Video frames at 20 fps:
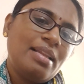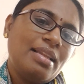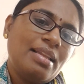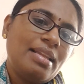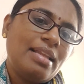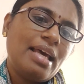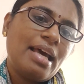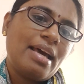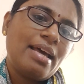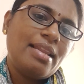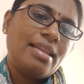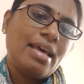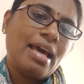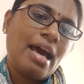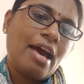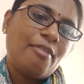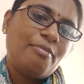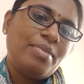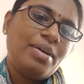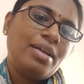they
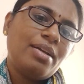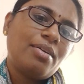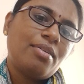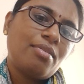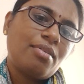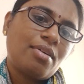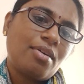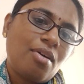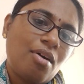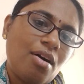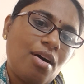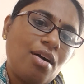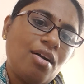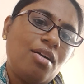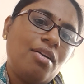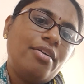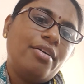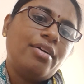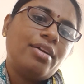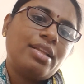have been
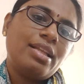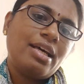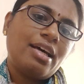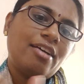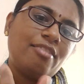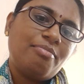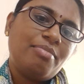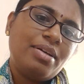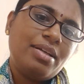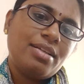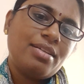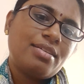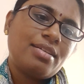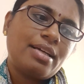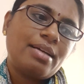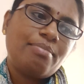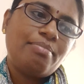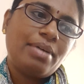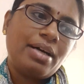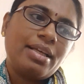called or they have been
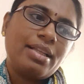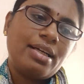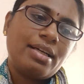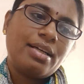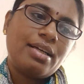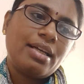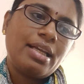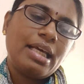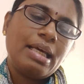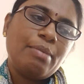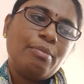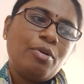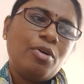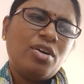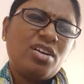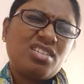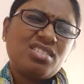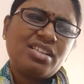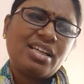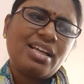said by that name,
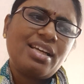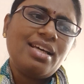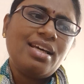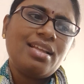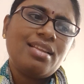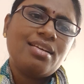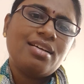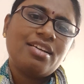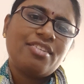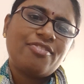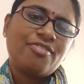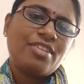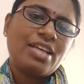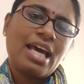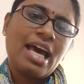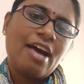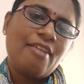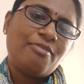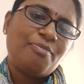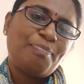or any other, if they
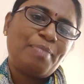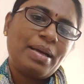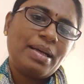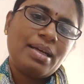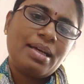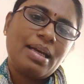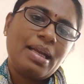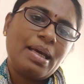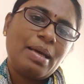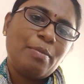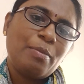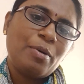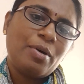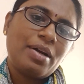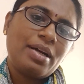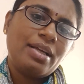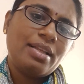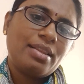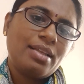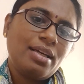have pet name or
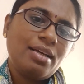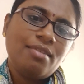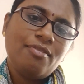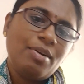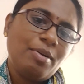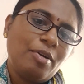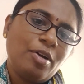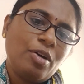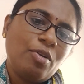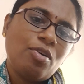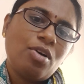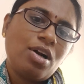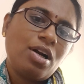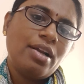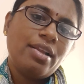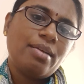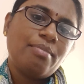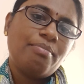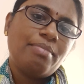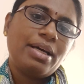anything, we would have
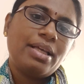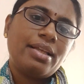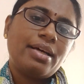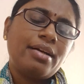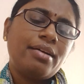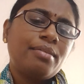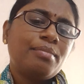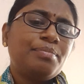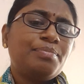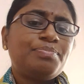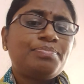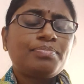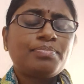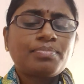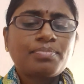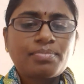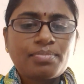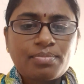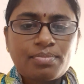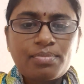called them by that.
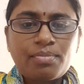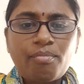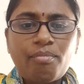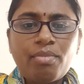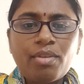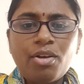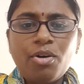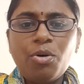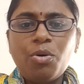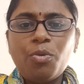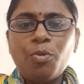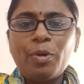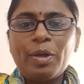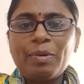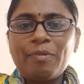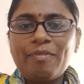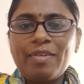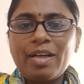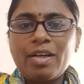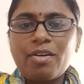So,
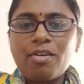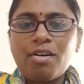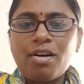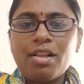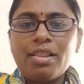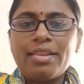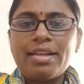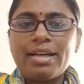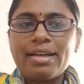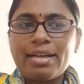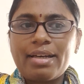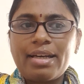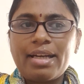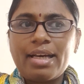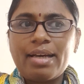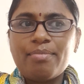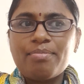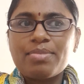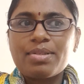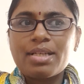when we call that
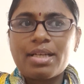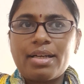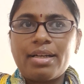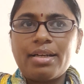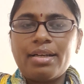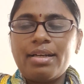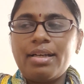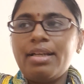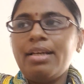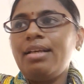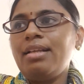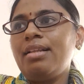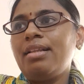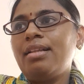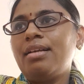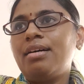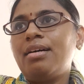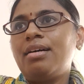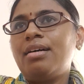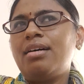name,
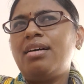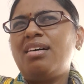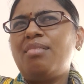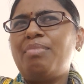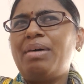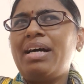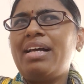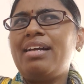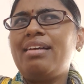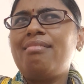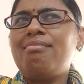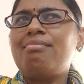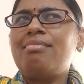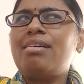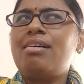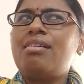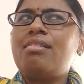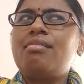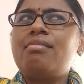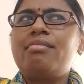suddenly by
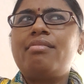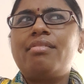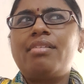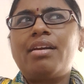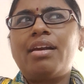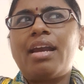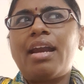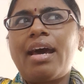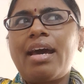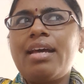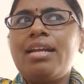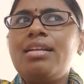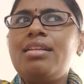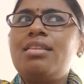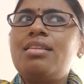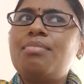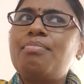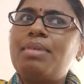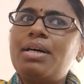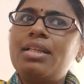
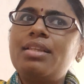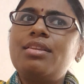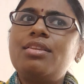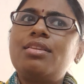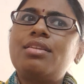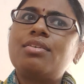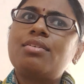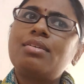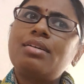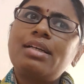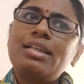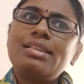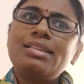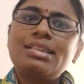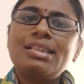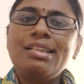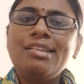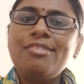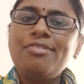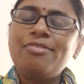ninth month
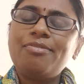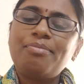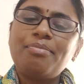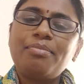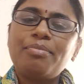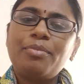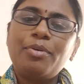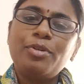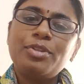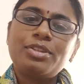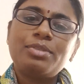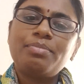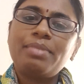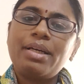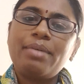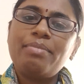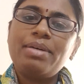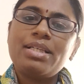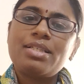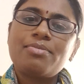itself, most
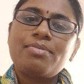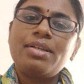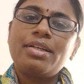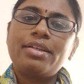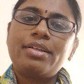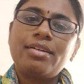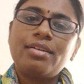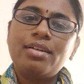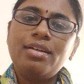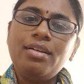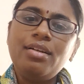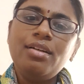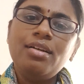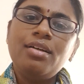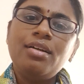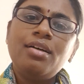babies will turn.